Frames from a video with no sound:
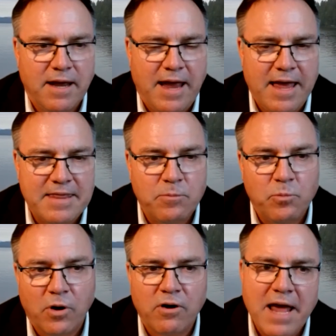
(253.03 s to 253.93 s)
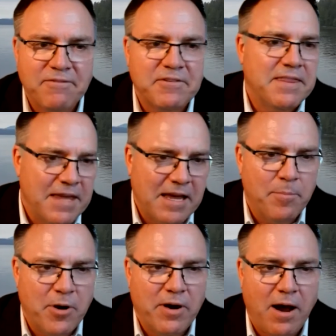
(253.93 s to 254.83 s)
And we're going to have to think
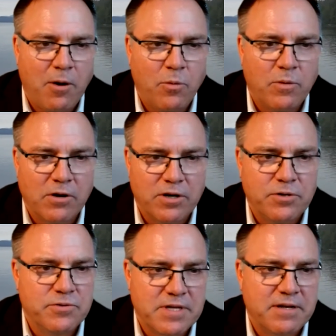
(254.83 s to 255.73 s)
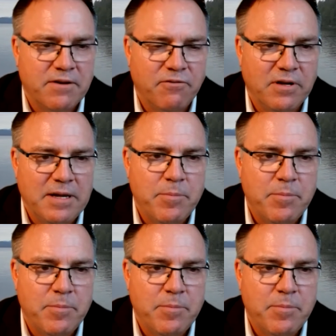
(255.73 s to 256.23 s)
about how we're going to use it differently.